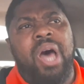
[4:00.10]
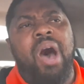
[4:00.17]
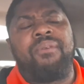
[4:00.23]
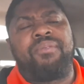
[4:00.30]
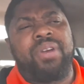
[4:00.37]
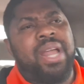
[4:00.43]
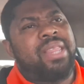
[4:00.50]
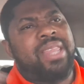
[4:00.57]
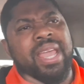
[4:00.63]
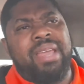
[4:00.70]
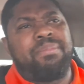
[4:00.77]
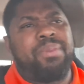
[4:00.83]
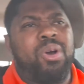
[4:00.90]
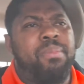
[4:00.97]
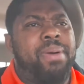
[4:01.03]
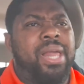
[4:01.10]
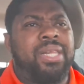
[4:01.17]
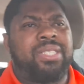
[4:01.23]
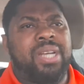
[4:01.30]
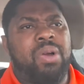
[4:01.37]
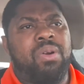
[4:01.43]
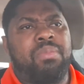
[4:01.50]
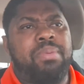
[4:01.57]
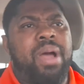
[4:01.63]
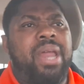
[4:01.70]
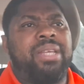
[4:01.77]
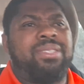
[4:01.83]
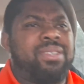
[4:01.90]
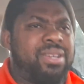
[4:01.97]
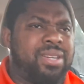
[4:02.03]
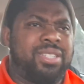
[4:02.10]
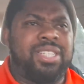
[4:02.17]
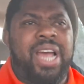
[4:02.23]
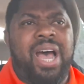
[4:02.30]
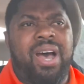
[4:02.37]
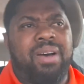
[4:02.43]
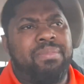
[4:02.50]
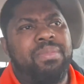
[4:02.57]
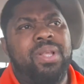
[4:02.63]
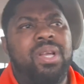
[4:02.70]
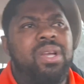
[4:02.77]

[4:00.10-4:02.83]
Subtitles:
offered, I think Bill Belichick would have probably took the job.